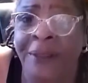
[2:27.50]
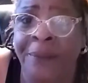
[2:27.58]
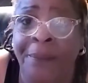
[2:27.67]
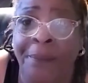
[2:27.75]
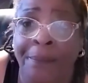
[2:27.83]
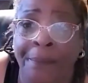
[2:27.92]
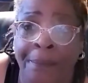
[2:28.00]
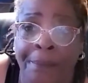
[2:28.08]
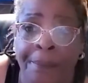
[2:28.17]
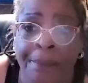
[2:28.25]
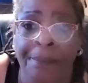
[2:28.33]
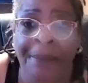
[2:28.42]
pretty much
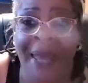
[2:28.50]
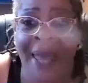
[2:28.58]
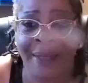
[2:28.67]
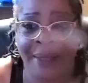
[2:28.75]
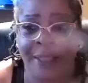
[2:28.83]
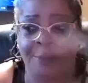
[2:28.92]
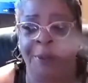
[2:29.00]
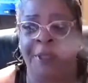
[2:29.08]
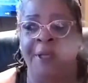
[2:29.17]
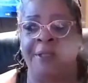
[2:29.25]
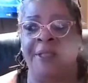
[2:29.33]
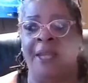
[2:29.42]

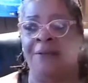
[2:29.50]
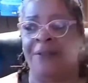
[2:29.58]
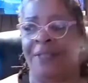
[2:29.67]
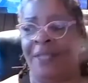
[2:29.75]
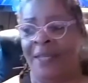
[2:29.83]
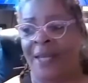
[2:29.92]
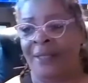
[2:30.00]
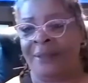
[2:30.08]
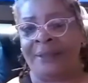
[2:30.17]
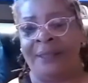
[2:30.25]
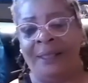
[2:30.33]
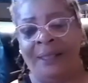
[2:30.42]
madness because
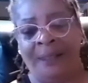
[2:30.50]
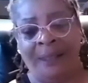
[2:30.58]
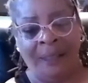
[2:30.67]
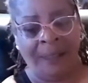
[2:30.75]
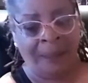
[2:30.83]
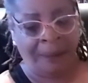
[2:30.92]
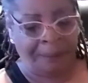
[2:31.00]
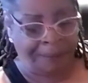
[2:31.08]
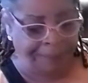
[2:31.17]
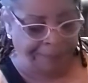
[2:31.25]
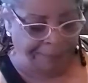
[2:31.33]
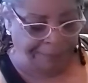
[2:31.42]
everything I see in
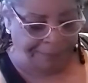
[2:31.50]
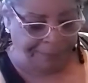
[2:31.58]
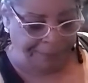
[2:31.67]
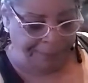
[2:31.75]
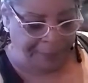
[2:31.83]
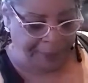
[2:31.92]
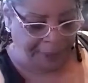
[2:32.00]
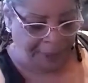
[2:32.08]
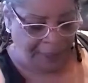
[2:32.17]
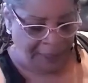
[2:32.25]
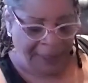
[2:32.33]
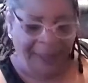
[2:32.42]
the um,
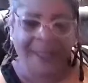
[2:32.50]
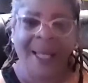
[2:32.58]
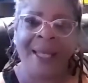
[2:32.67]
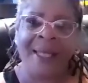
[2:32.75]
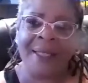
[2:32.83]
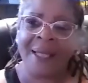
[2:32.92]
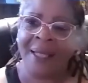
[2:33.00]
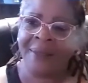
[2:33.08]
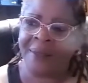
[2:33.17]
the